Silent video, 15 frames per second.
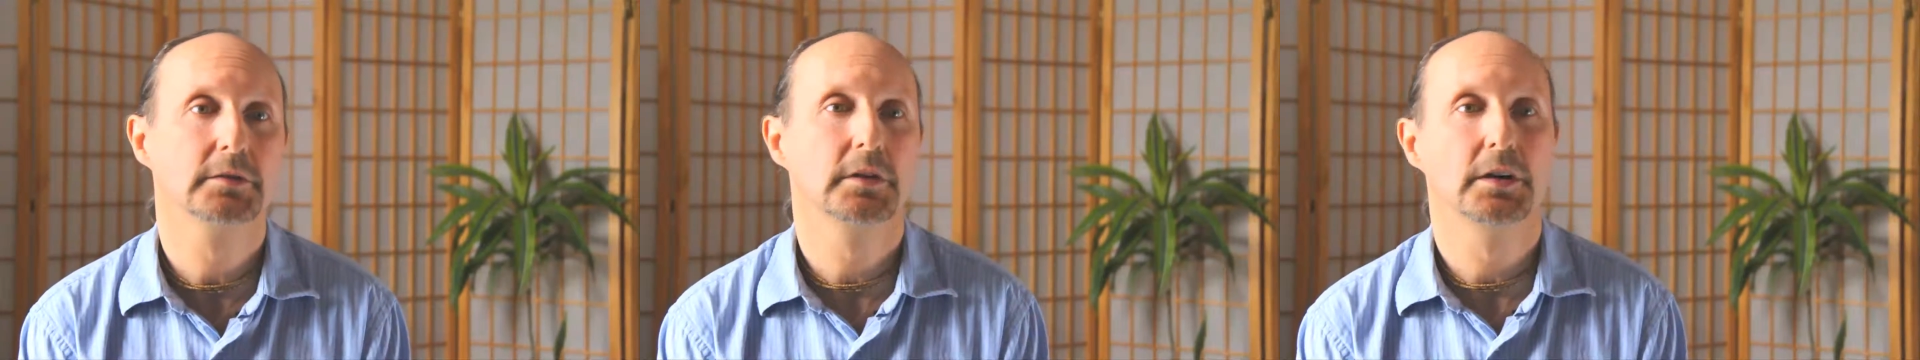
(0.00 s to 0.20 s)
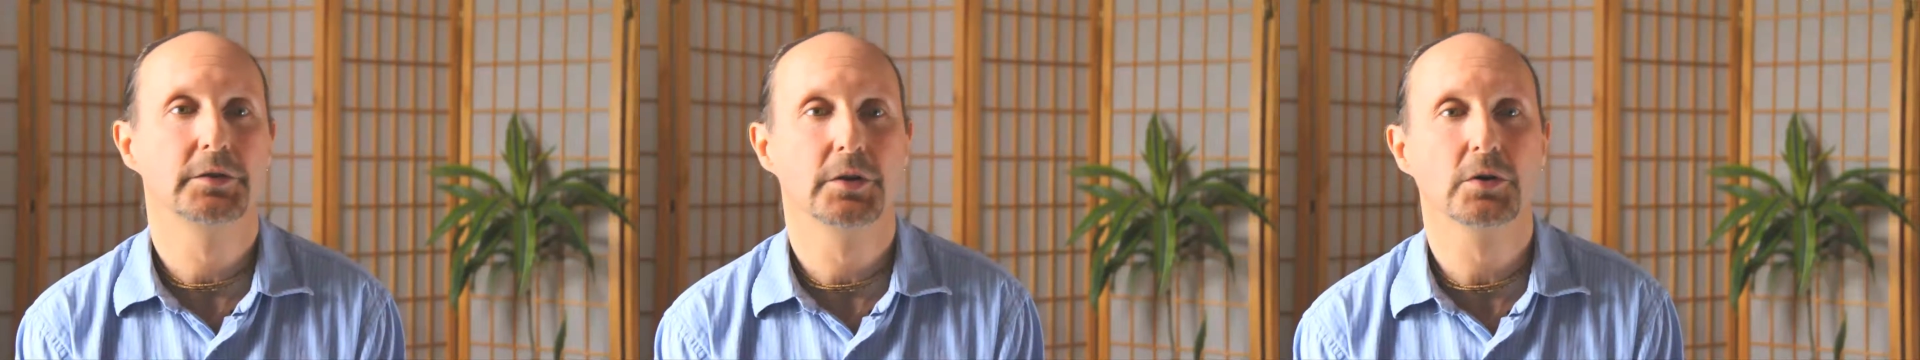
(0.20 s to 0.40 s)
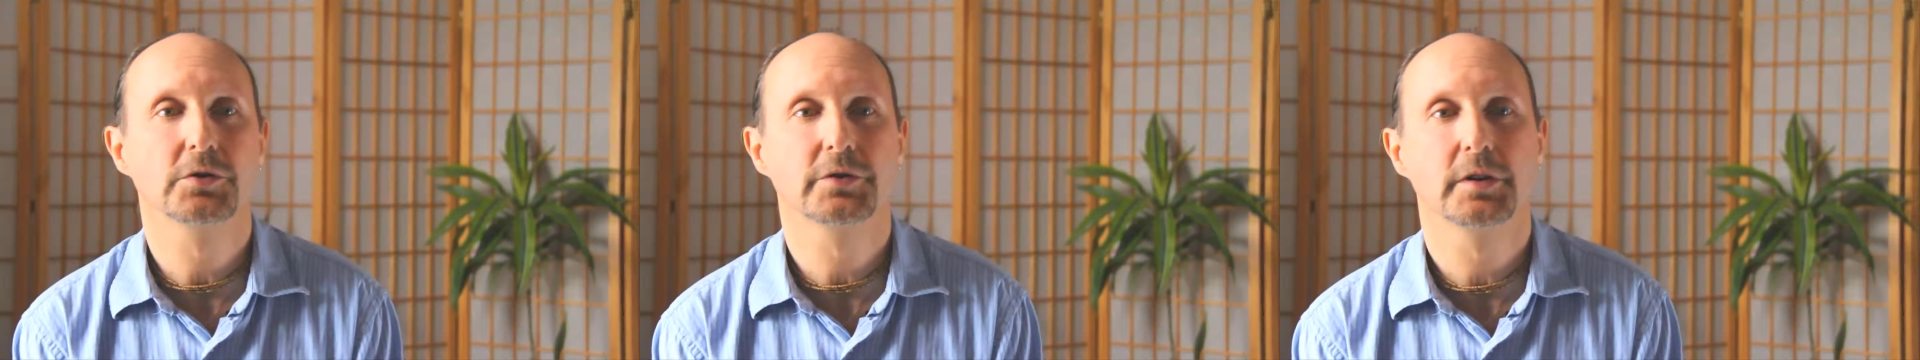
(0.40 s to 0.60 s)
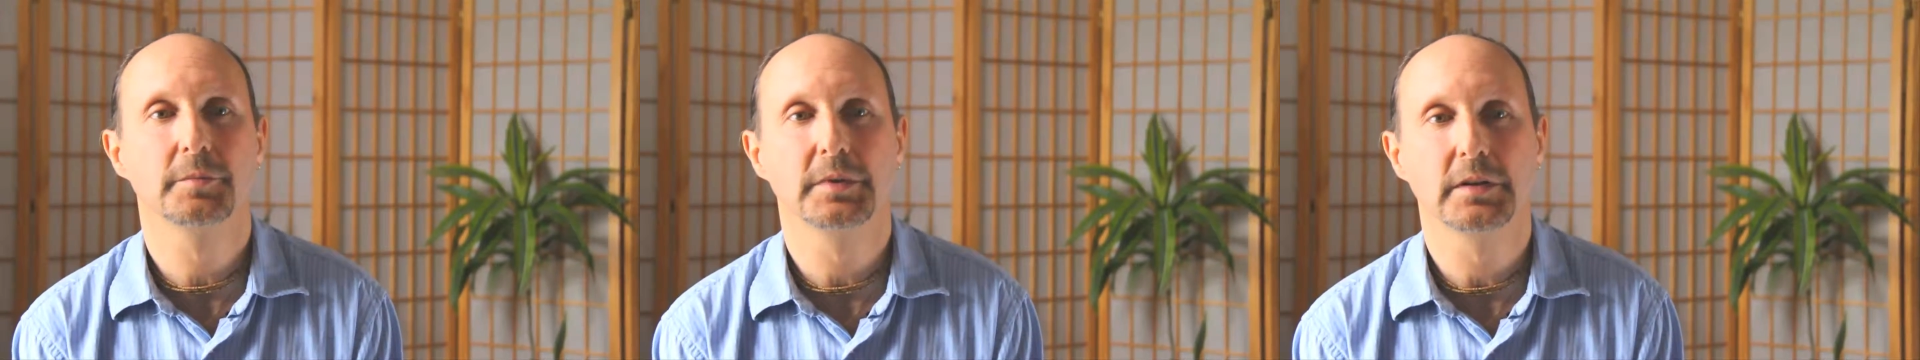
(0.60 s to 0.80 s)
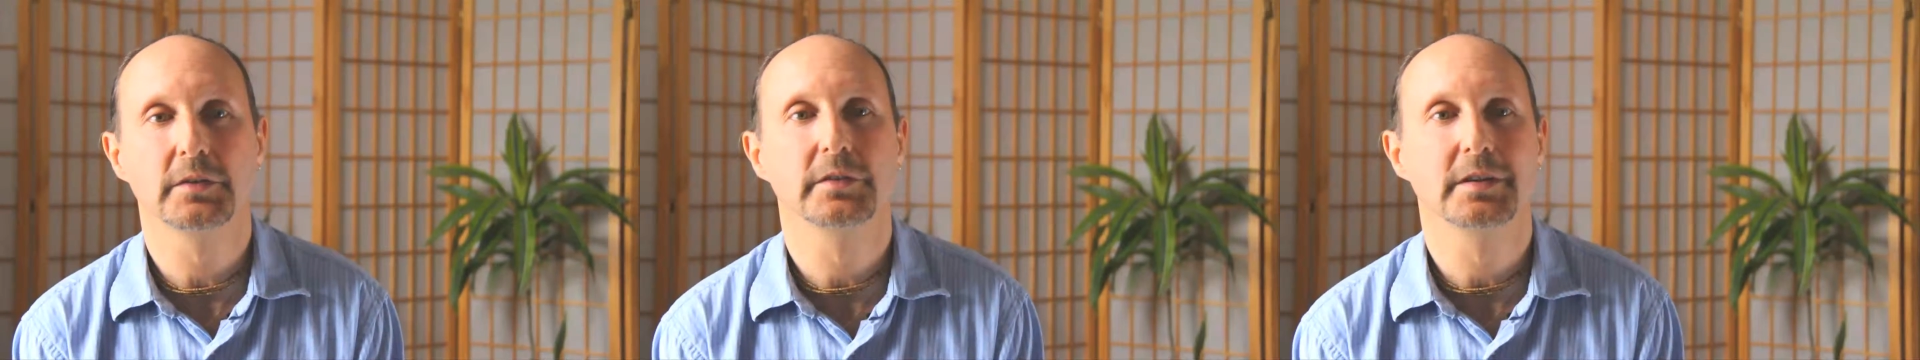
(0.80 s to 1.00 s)
A dosha
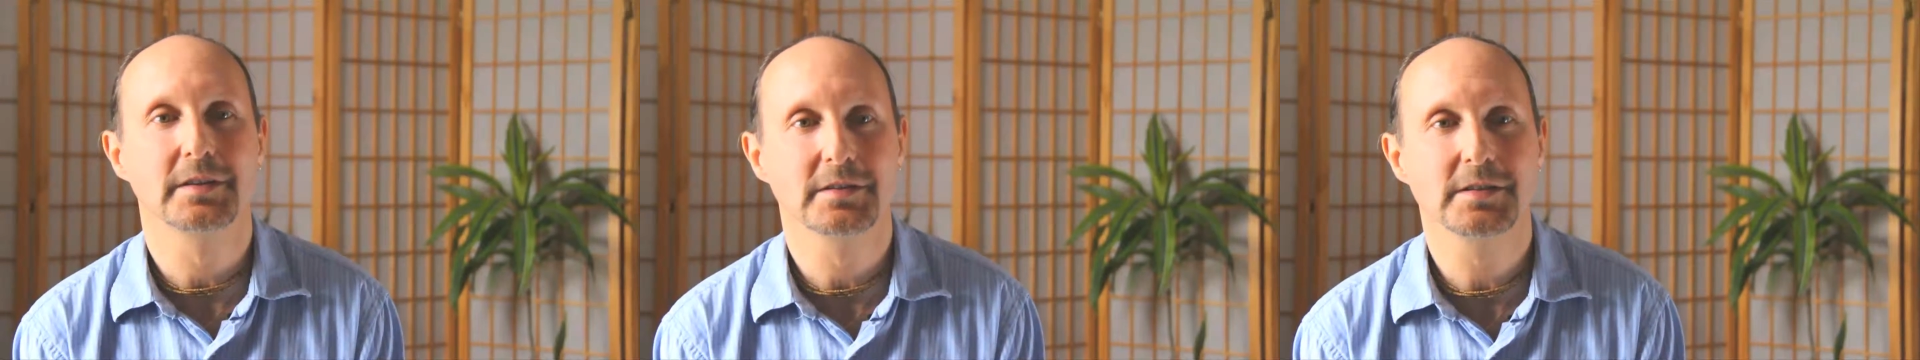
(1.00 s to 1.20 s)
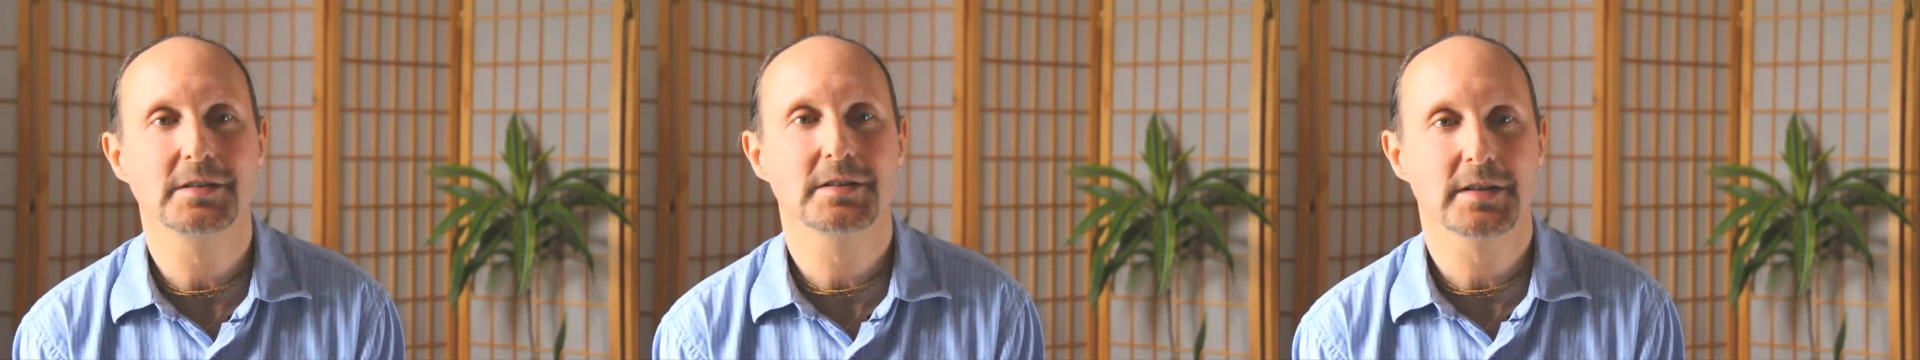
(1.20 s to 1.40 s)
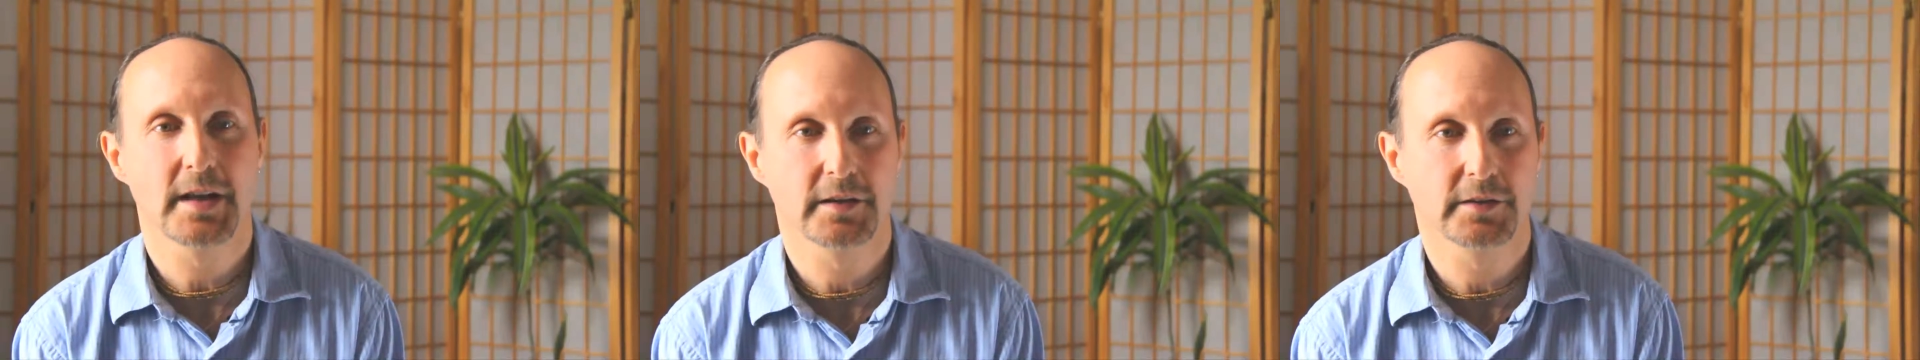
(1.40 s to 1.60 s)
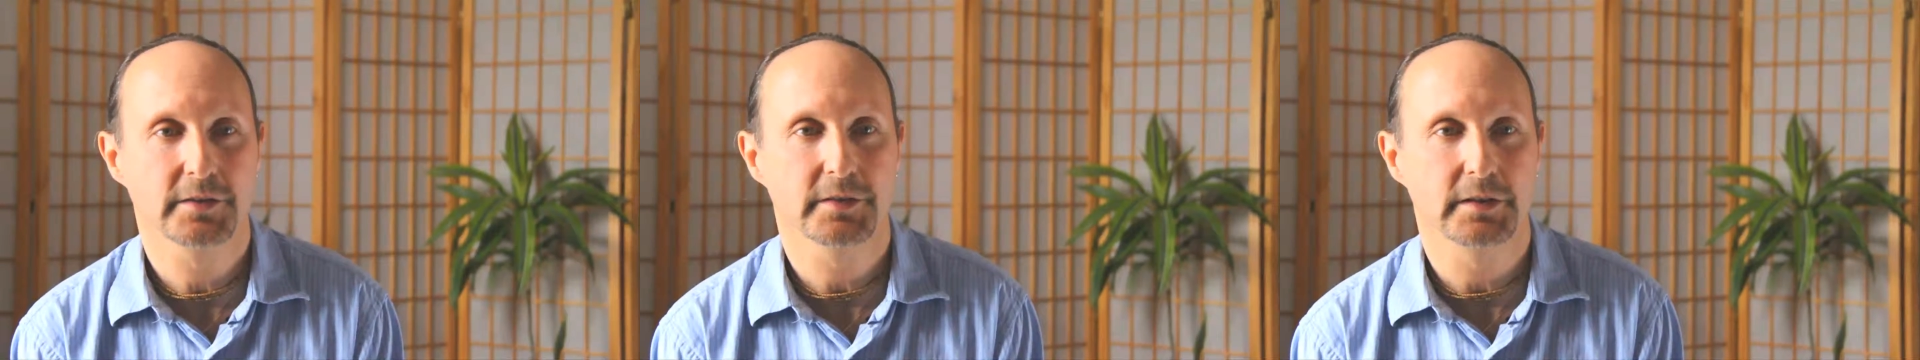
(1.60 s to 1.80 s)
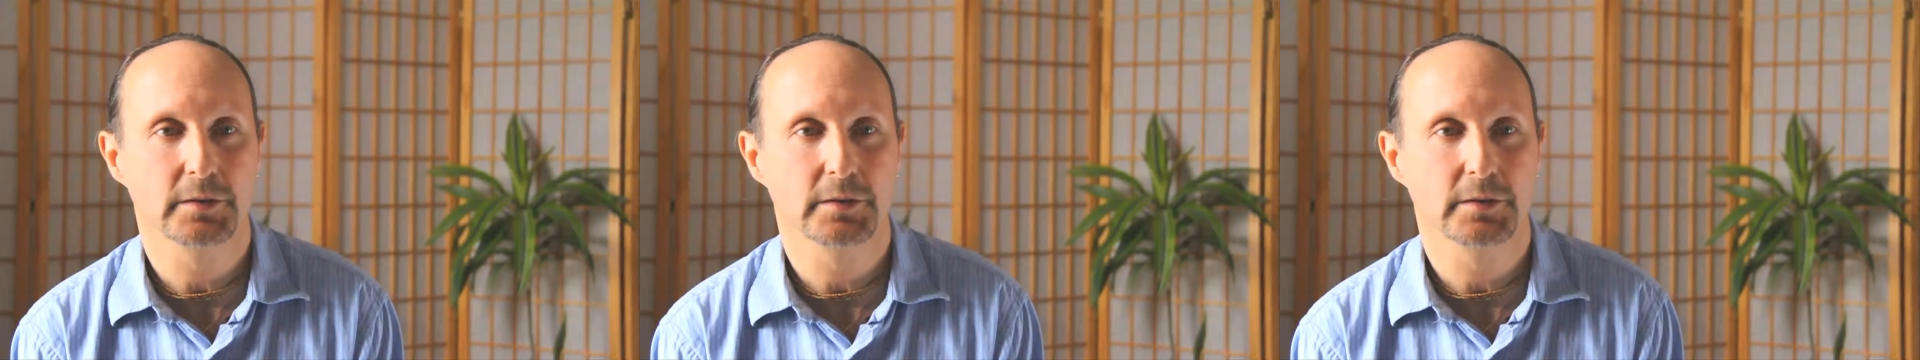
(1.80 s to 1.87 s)
means disease tendency.